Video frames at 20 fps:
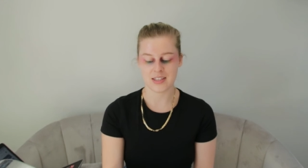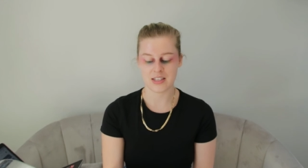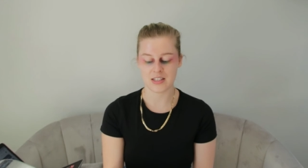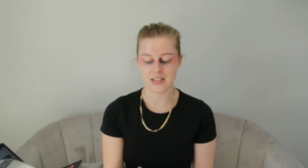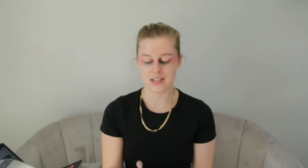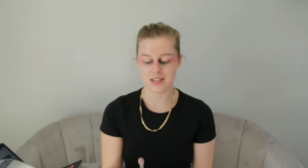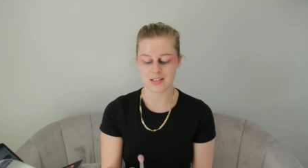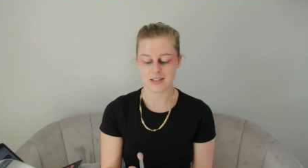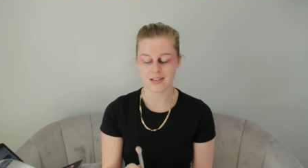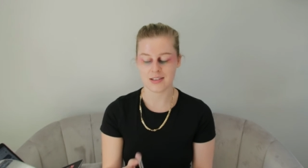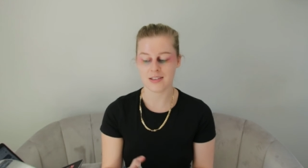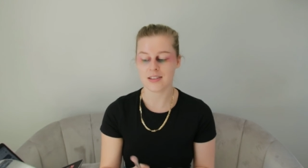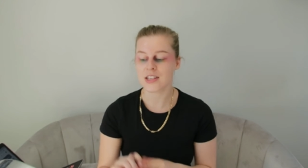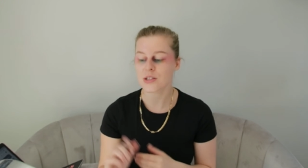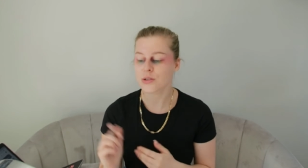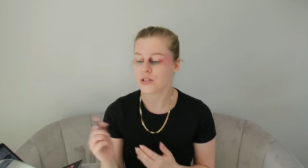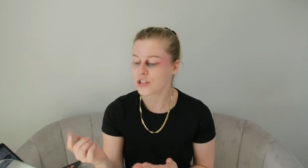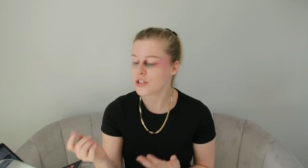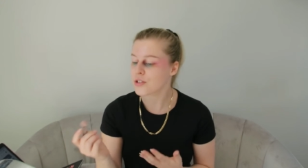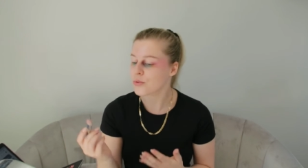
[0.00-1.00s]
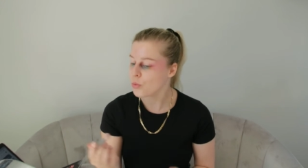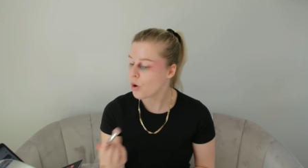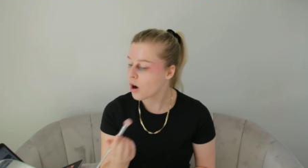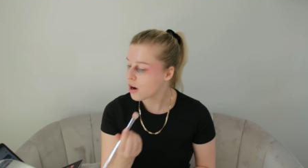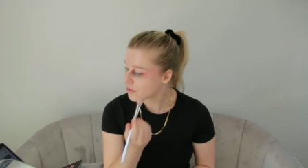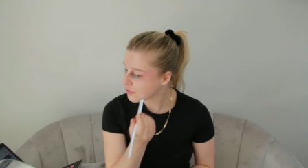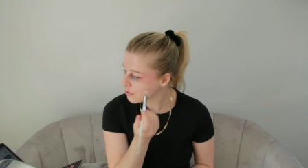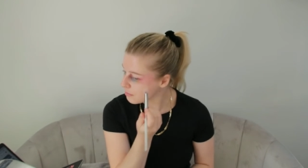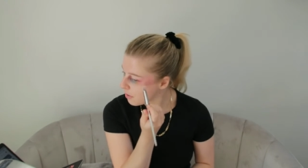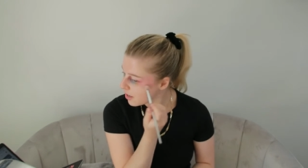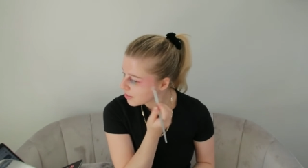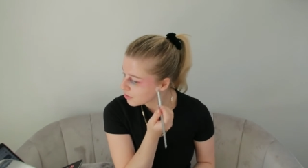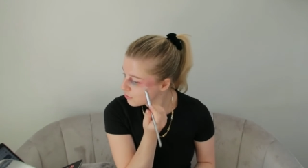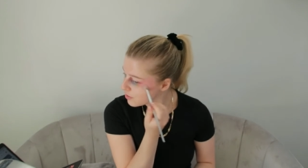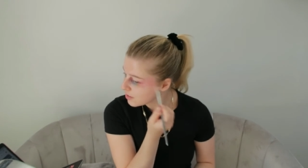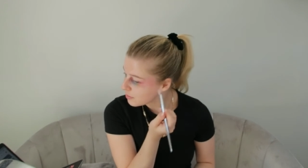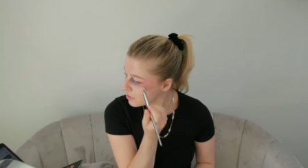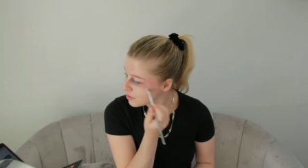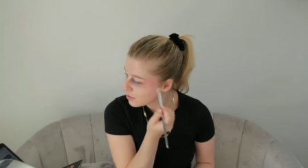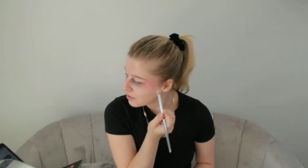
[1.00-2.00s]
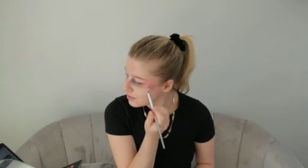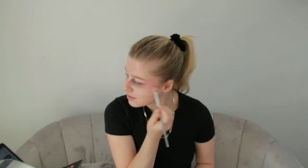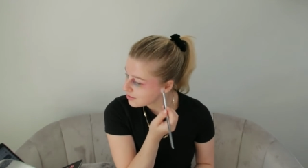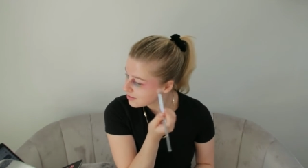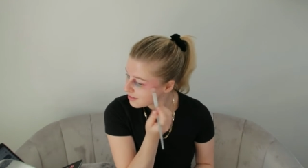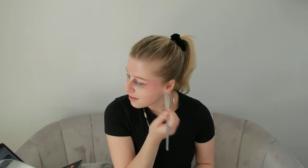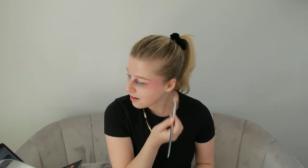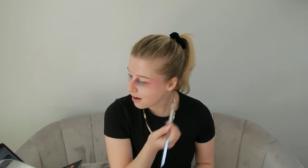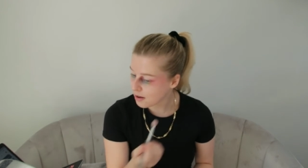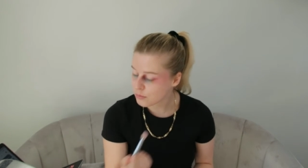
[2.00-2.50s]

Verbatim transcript: This is this just worked for my degree because